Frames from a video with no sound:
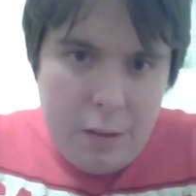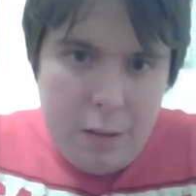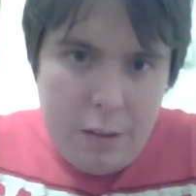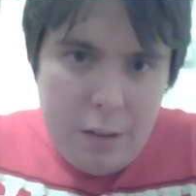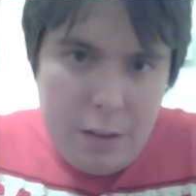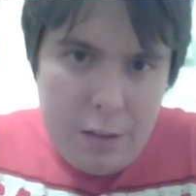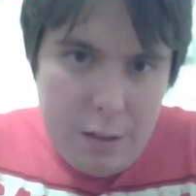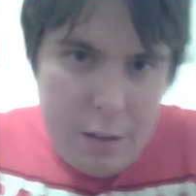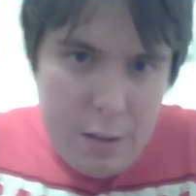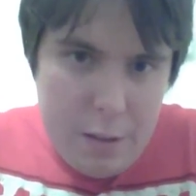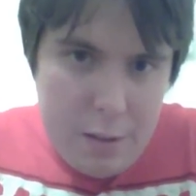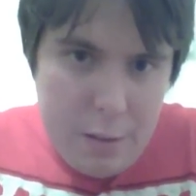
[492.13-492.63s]

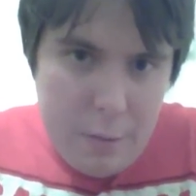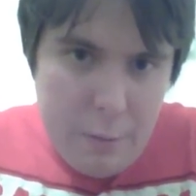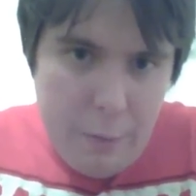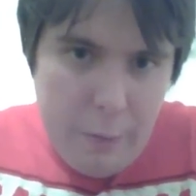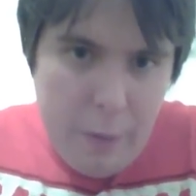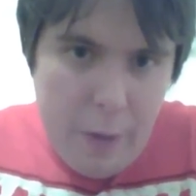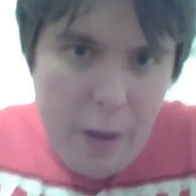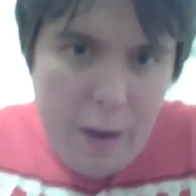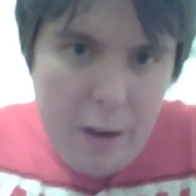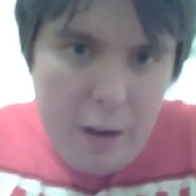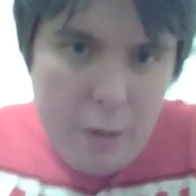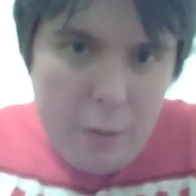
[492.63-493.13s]
It doesn't
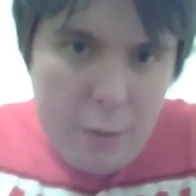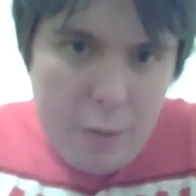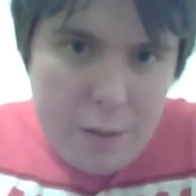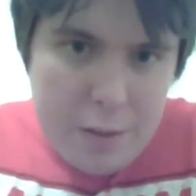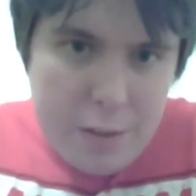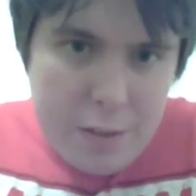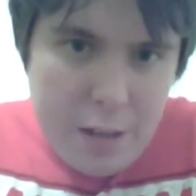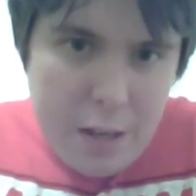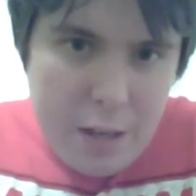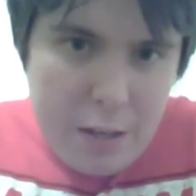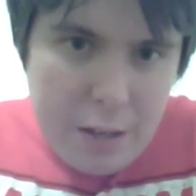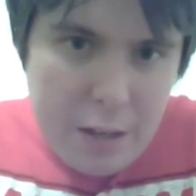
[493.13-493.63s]
fire while
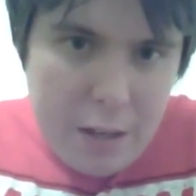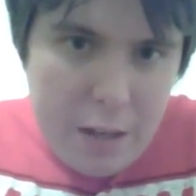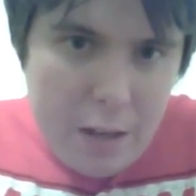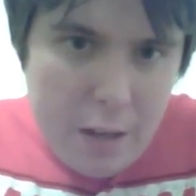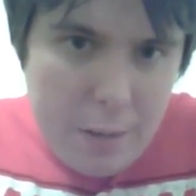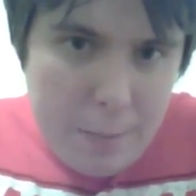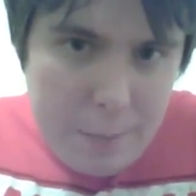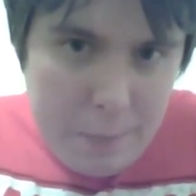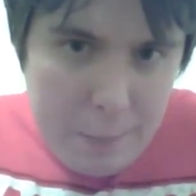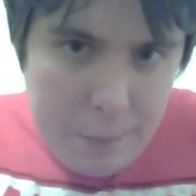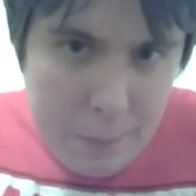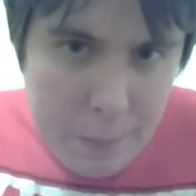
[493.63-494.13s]
standing
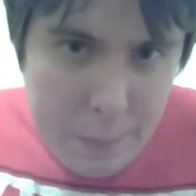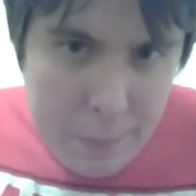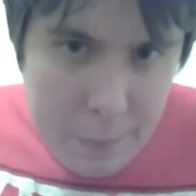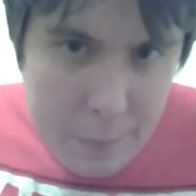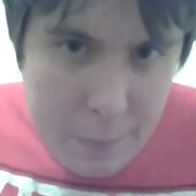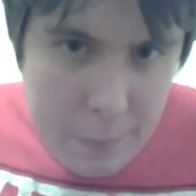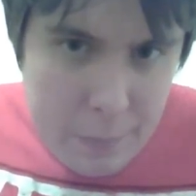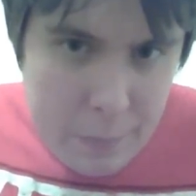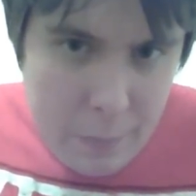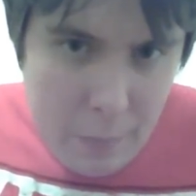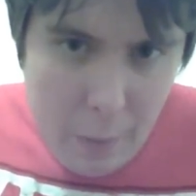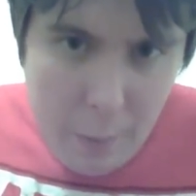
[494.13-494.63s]
up.
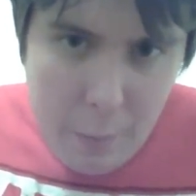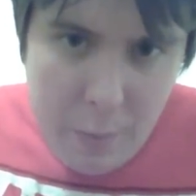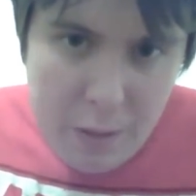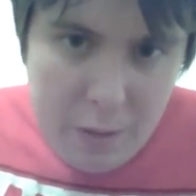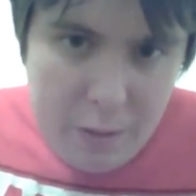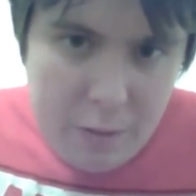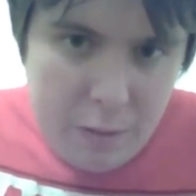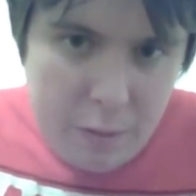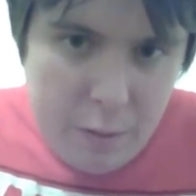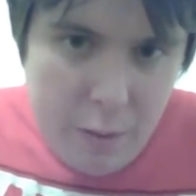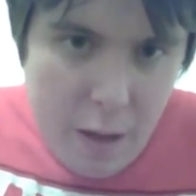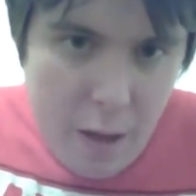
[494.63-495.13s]
I mean,
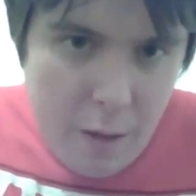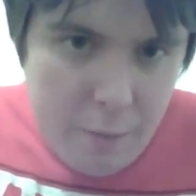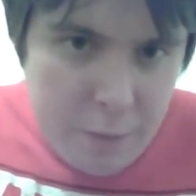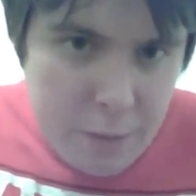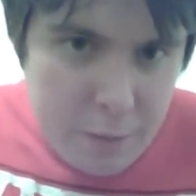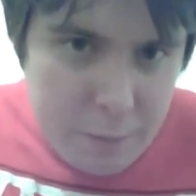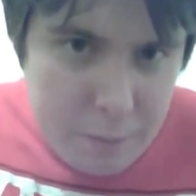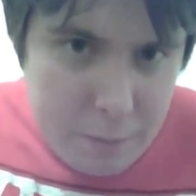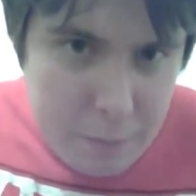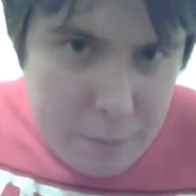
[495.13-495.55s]
you have to,